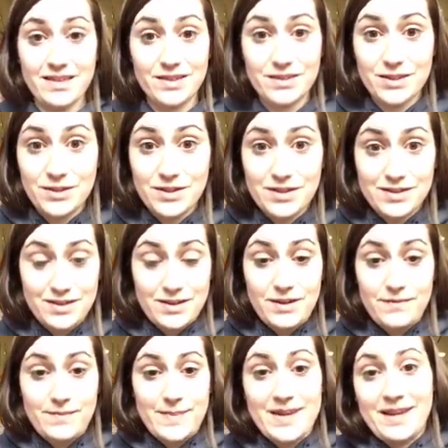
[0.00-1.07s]
the students could
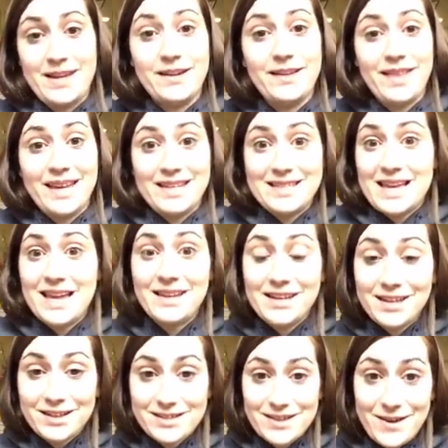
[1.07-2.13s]
have been here like 10
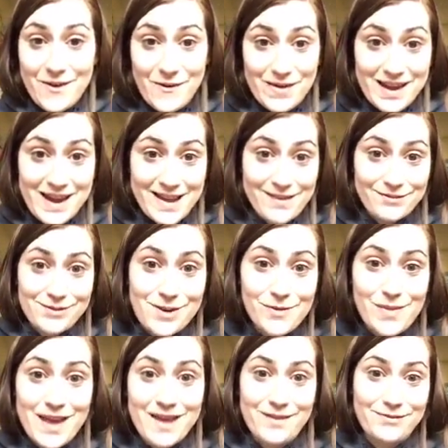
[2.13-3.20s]
years ago, and I have no
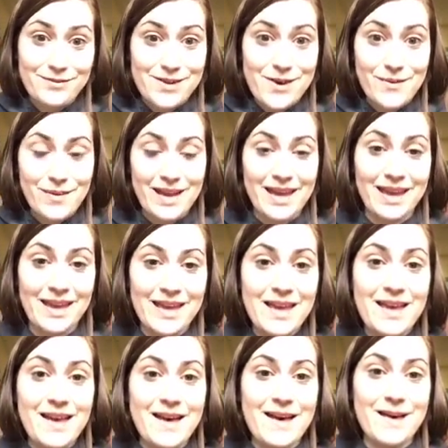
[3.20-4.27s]
way of knowing
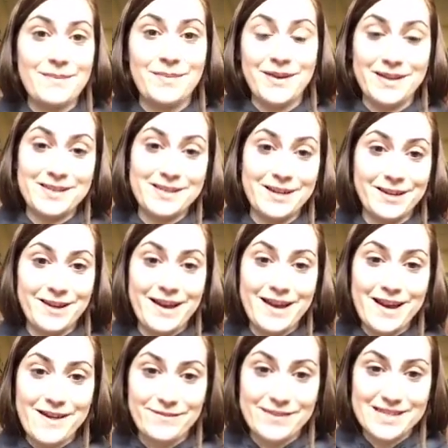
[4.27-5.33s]
because our
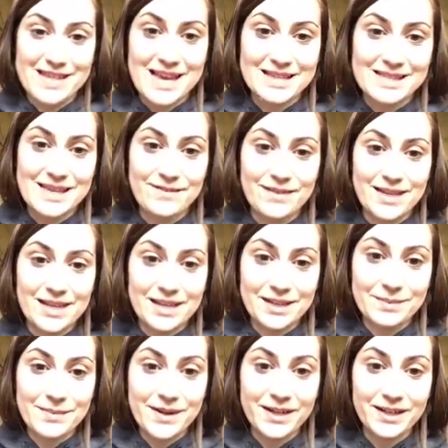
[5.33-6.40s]
cutoff is that
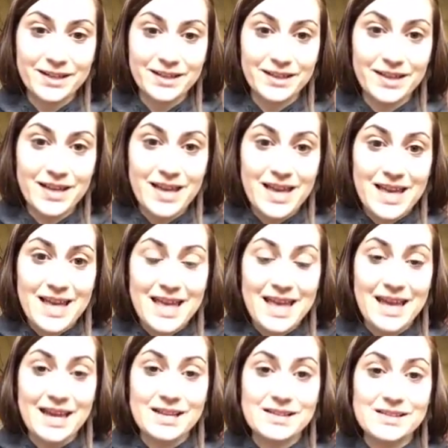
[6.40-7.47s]
7-year mark.
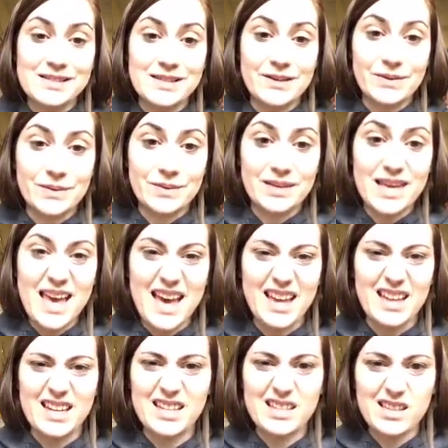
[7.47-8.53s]
And so,
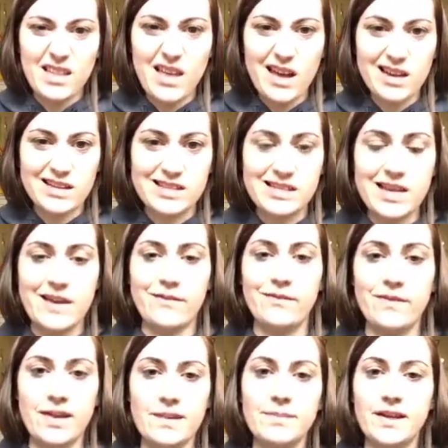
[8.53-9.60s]
yeah, and it's a lot of
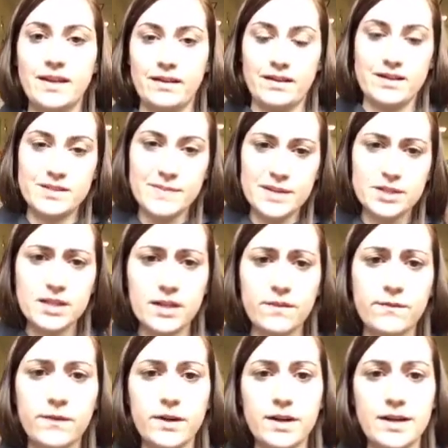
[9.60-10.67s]
stuff. I mean,
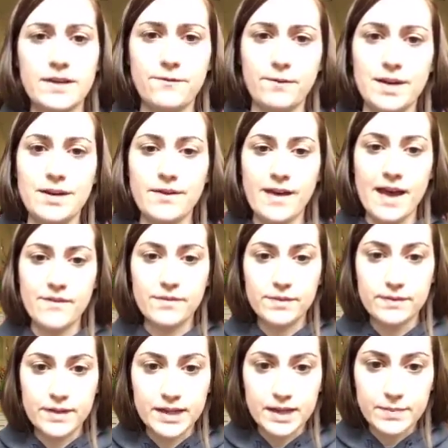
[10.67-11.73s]
especially for if we don't have
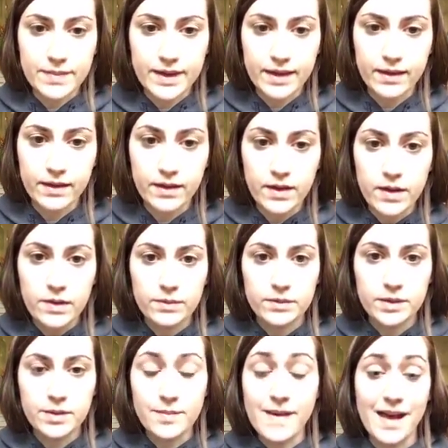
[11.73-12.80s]
a very big
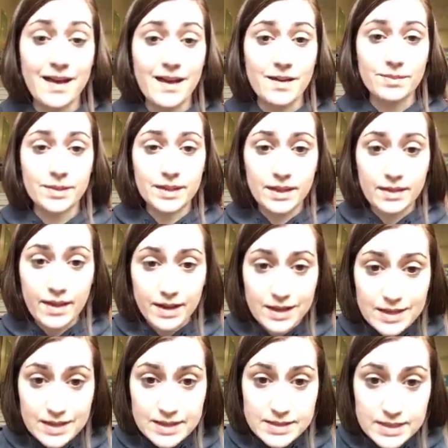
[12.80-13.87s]
room. I got pretty
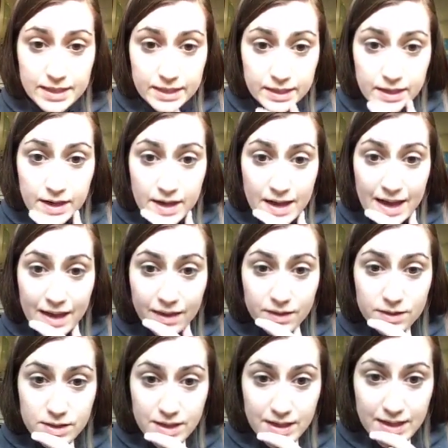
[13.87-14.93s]
lucky this year.
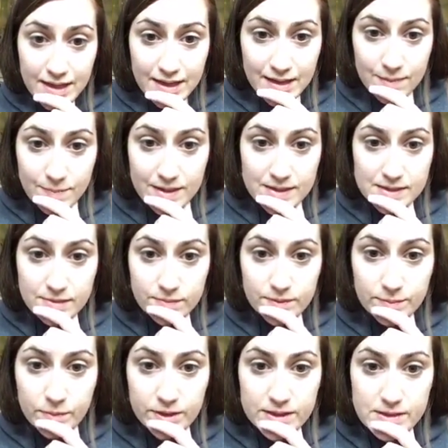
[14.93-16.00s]
Electronic IEPs and
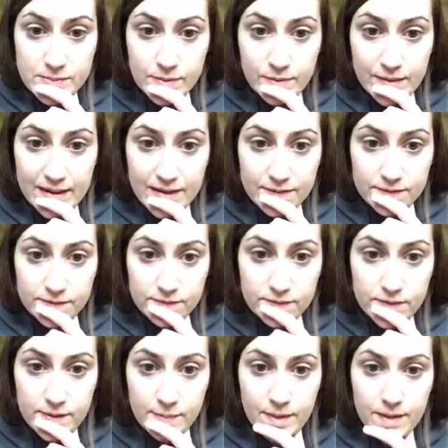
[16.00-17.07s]
reports, but we have
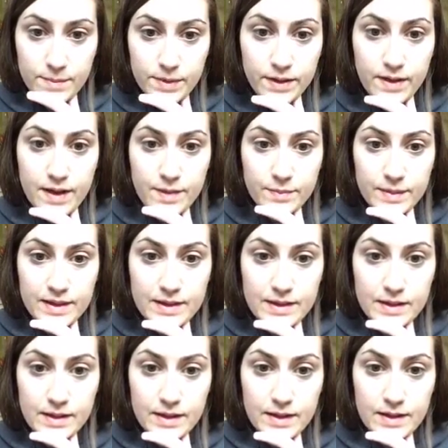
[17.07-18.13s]
a paper
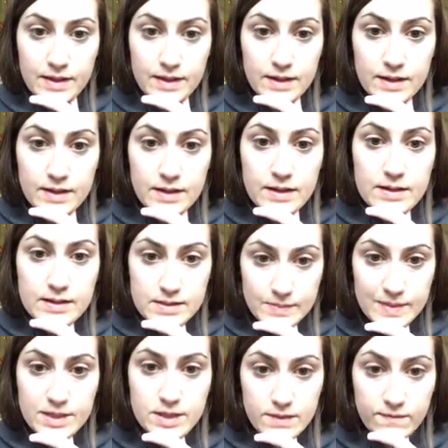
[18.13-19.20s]
copy in the
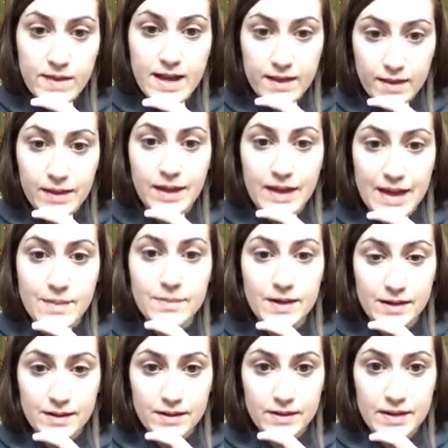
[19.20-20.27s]
speech filing
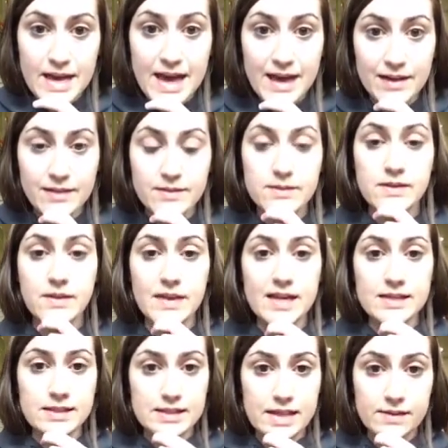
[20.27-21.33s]
cabinet. Yeah, so that